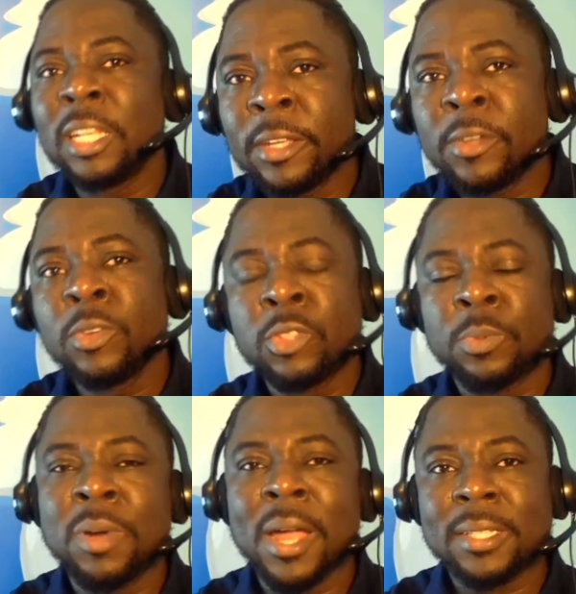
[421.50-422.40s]
illegal
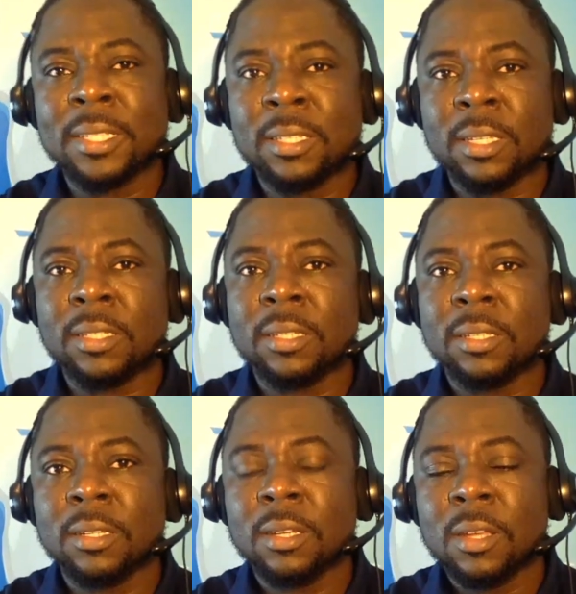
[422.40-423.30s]
to practice
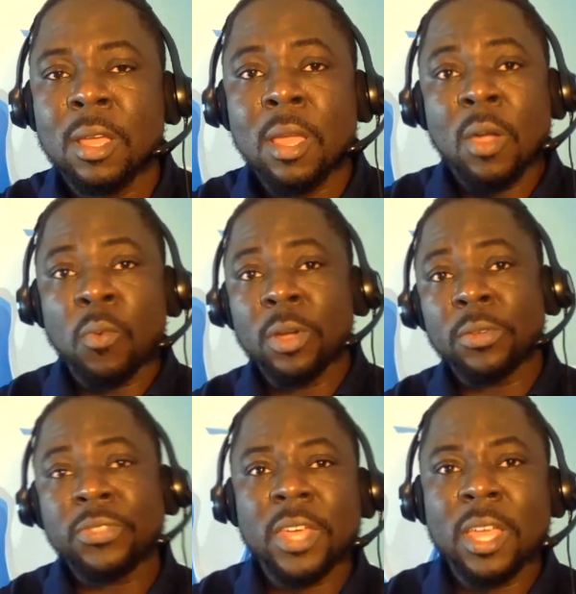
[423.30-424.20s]
it
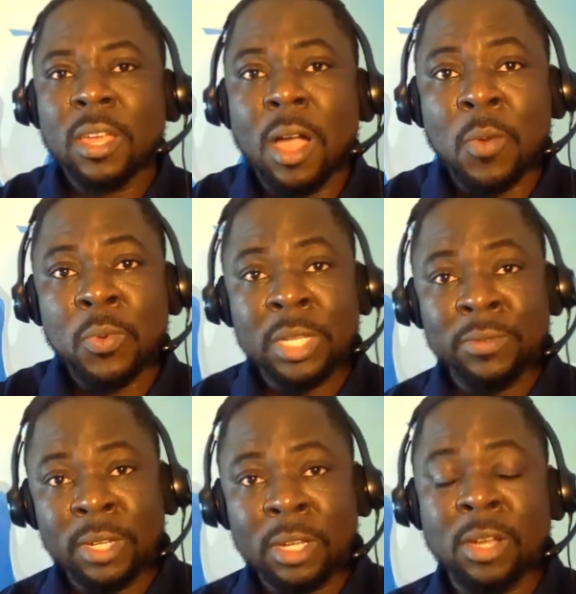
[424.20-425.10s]
well thank god we
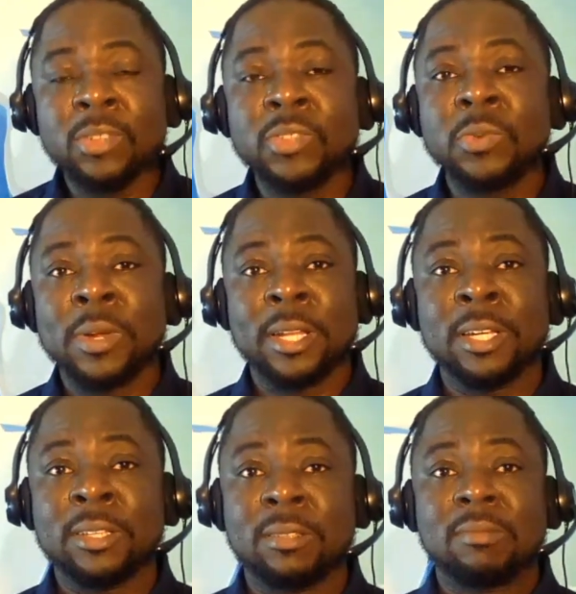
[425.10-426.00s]
live in a country where
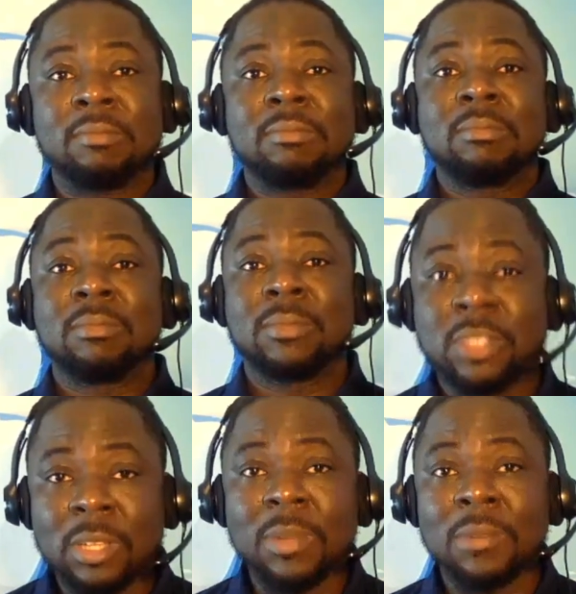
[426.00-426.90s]
there's
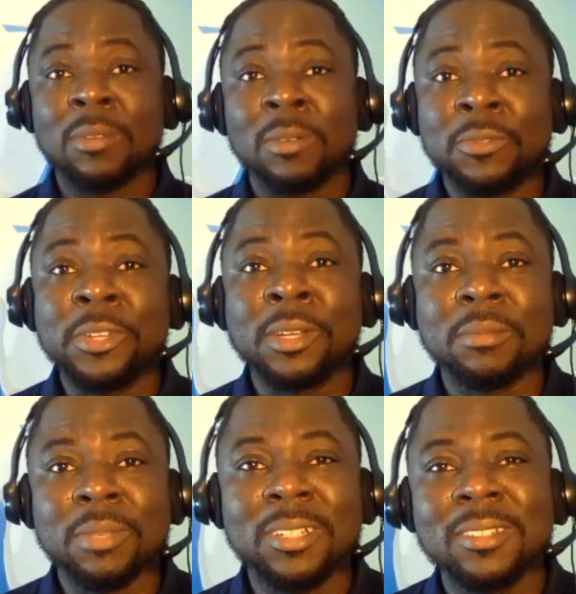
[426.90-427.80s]
some level of freedom.